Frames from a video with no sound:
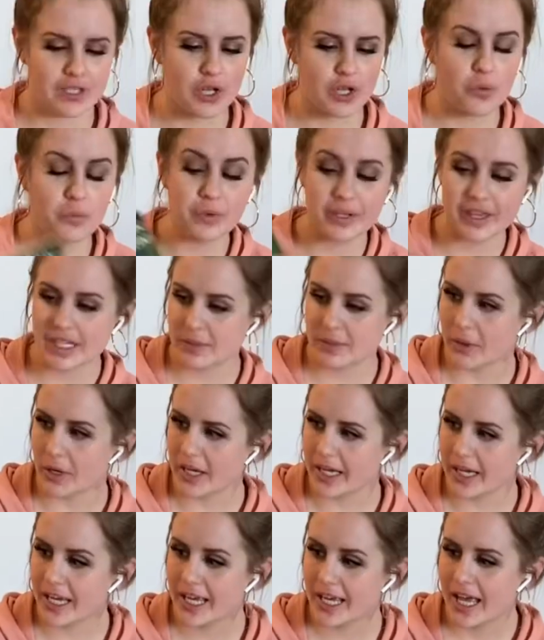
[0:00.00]
with this book,
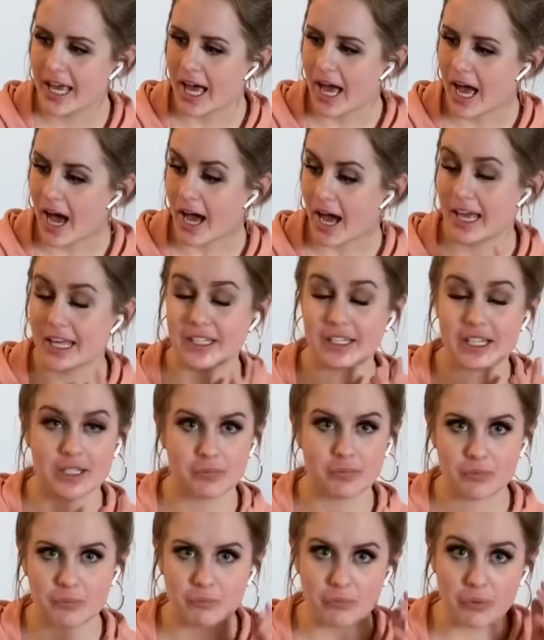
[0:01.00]
it does
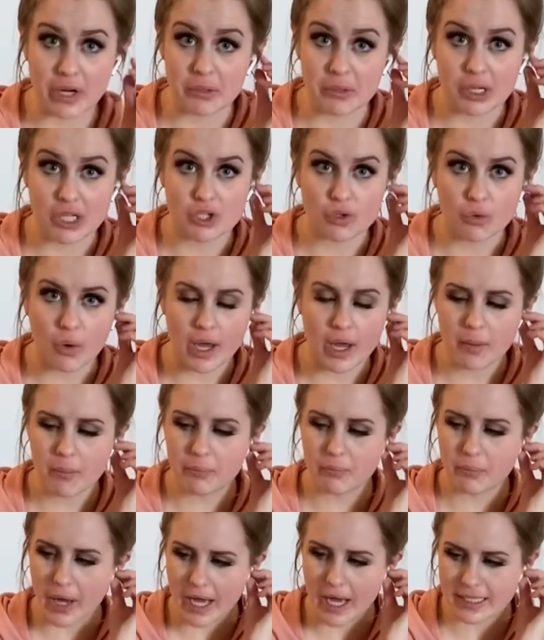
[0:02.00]
bring me joy,
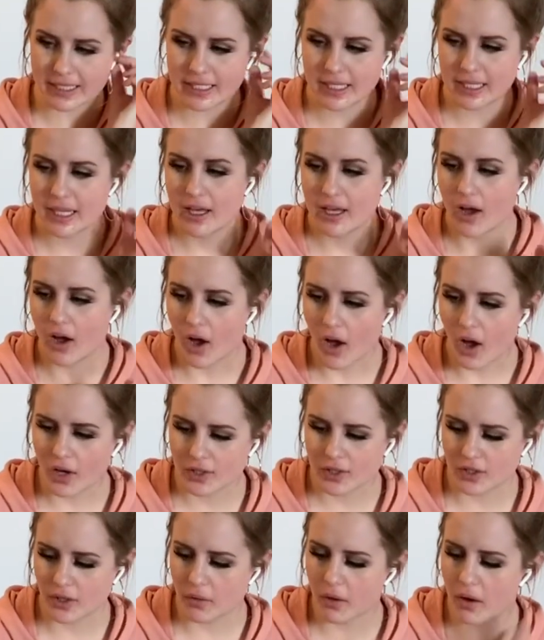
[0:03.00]
but
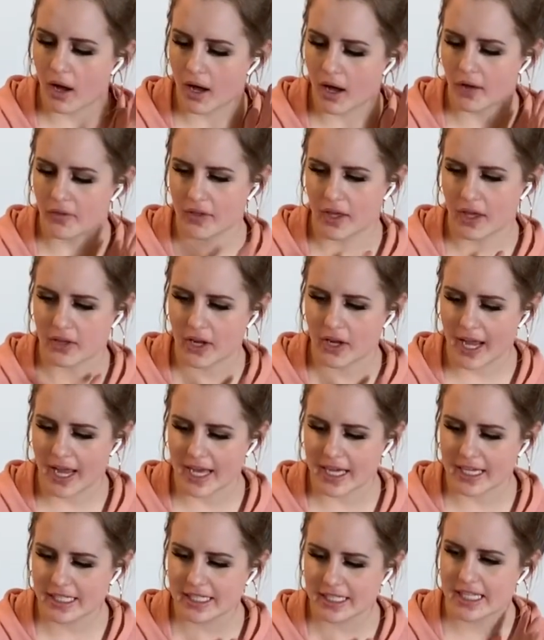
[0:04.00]
also on the other
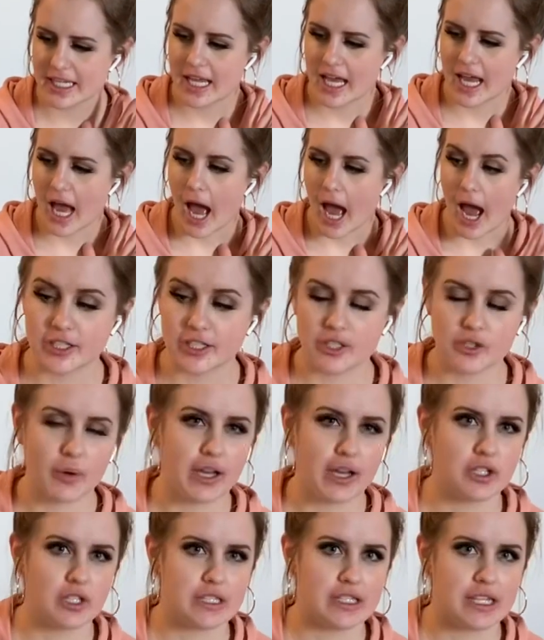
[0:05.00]
hand, I
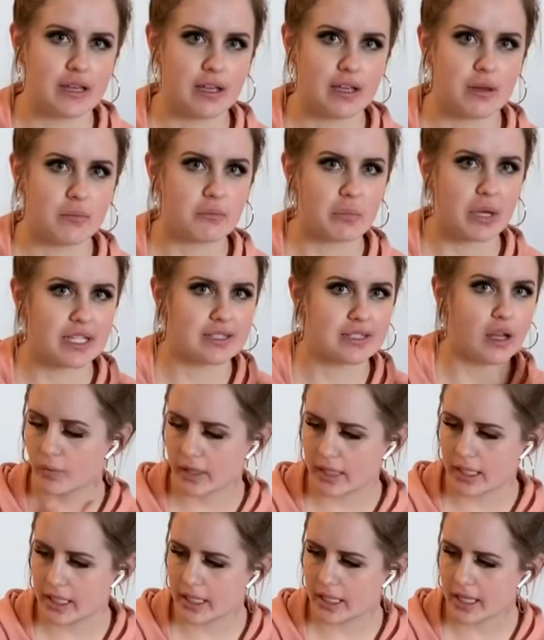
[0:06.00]
actually see myself
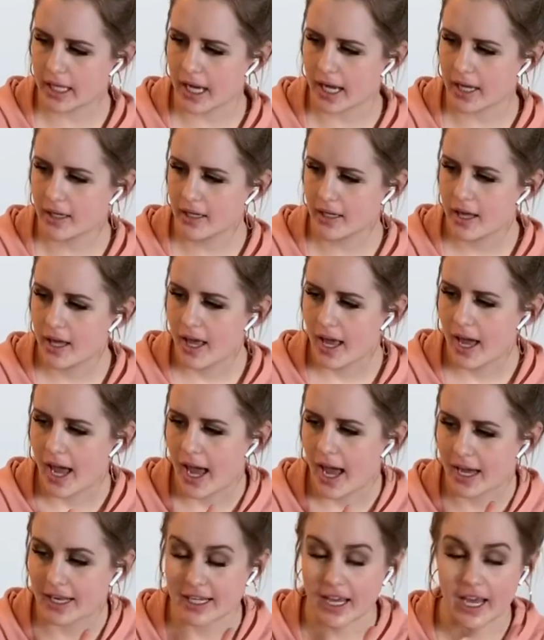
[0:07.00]
reading it again,
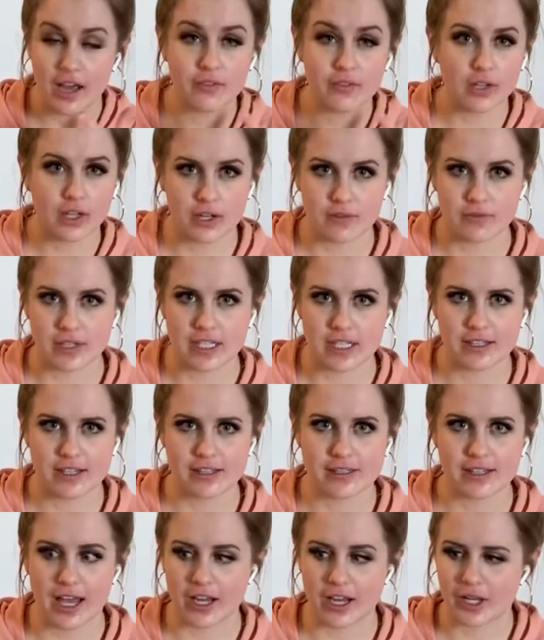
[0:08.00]
and I have a lot of nieces
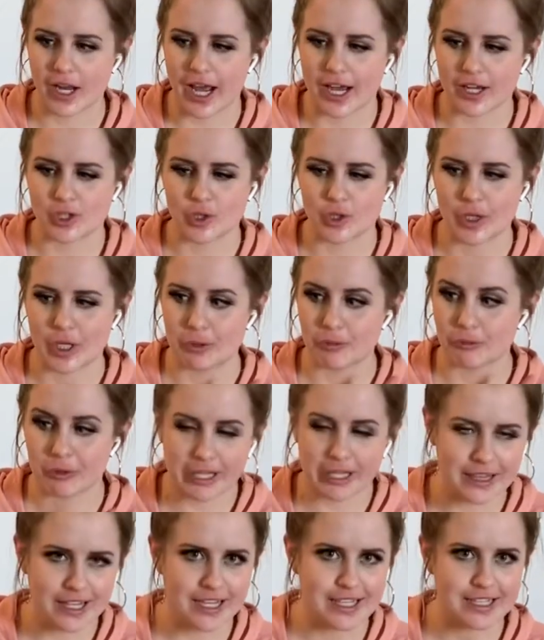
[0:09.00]
that could actually
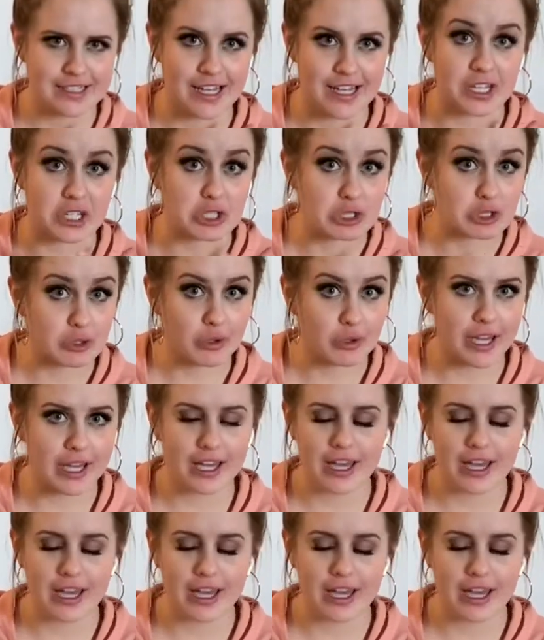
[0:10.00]
read this and enjoy it,